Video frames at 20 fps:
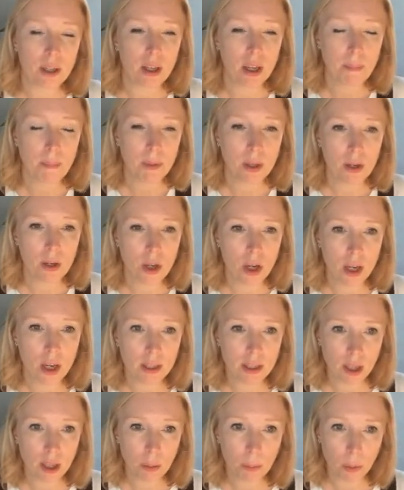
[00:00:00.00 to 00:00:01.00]
the
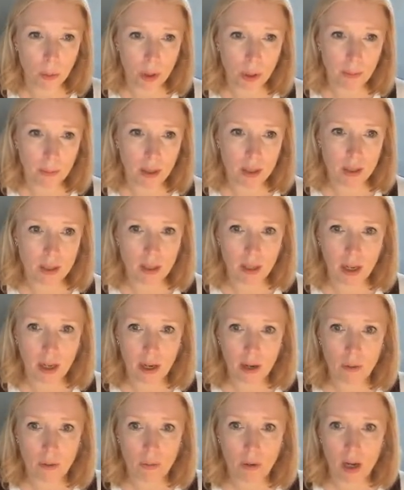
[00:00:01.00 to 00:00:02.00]
nursing appointments and
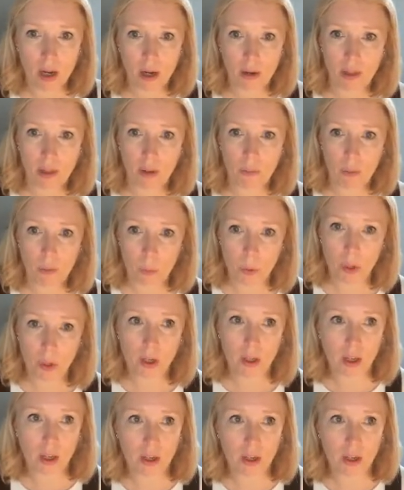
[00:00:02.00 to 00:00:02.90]
how that would work?